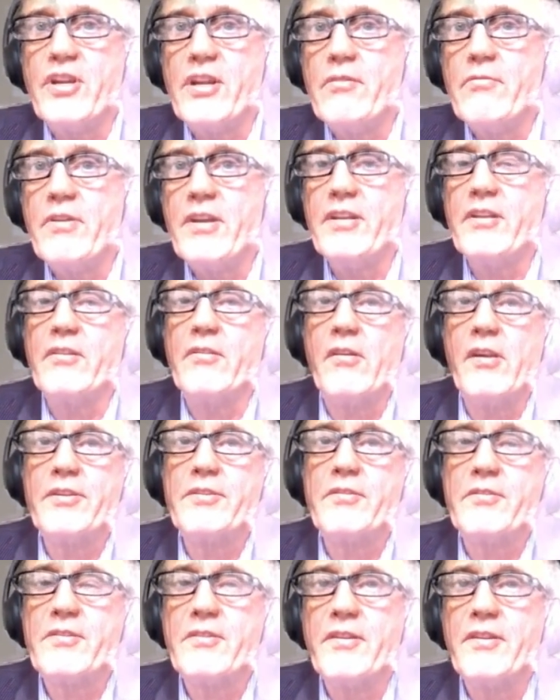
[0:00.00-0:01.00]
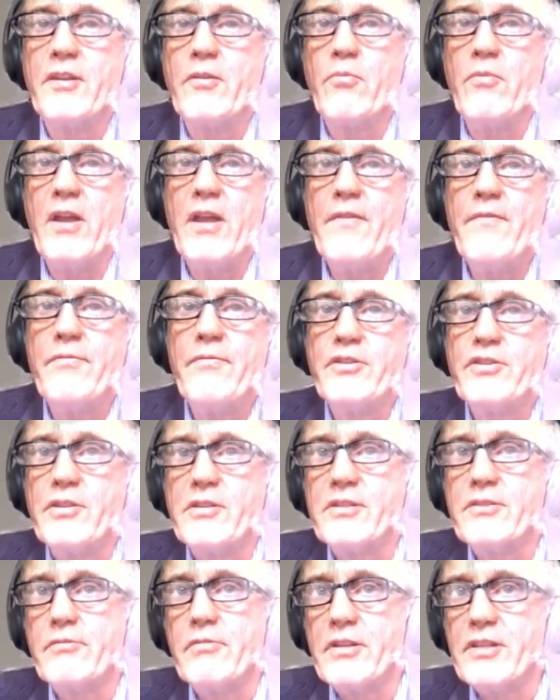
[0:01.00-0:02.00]
we generate an ultrasonic wave
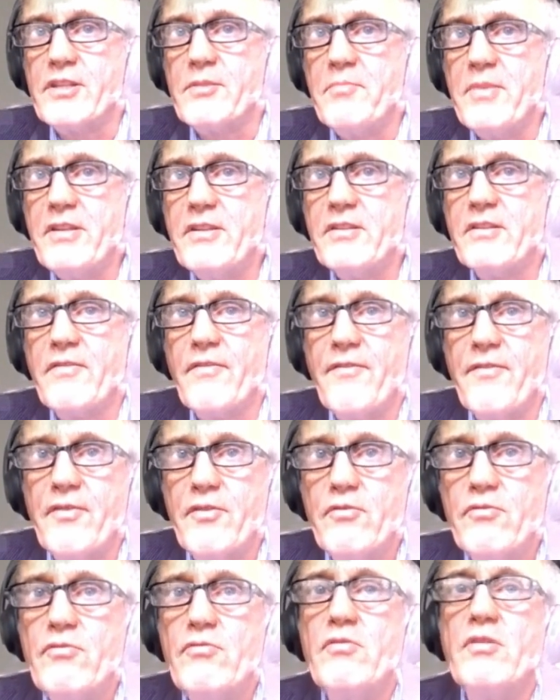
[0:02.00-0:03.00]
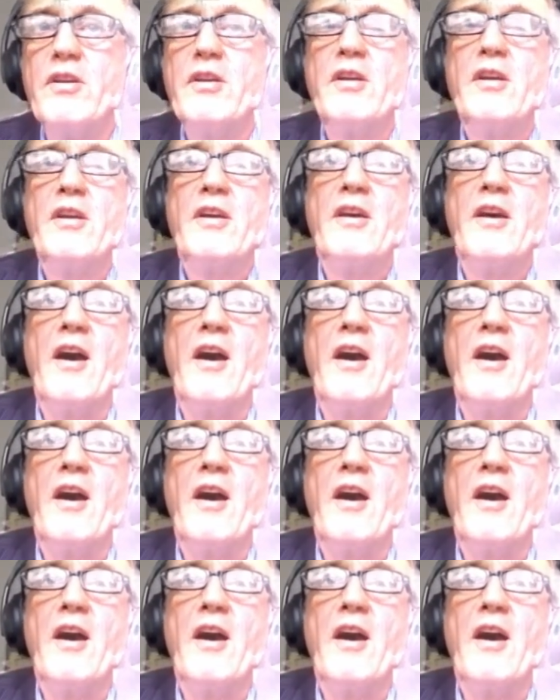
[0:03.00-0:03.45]
which is transmitted through